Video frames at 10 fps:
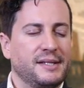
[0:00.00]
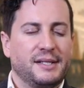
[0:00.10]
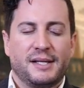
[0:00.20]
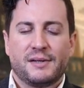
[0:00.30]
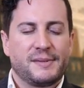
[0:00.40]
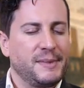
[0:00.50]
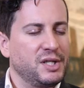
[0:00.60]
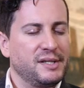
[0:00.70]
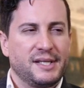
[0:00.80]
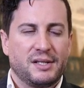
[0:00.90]
And then our
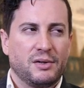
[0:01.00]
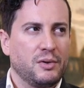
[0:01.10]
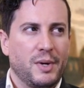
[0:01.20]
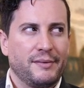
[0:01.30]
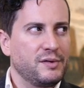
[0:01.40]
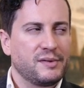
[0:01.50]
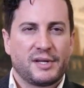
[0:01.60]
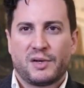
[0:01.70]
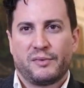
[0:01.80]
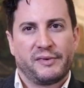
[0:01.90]
specialist said, no, no, we have to
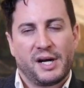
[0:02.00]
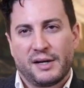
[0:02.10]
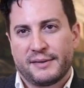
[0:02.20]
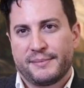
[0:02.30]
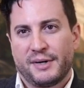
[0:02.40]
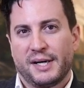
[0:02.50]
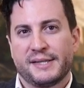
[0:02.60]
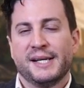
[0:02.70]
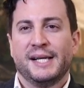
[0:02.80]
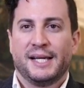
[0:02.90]
start with a higher price.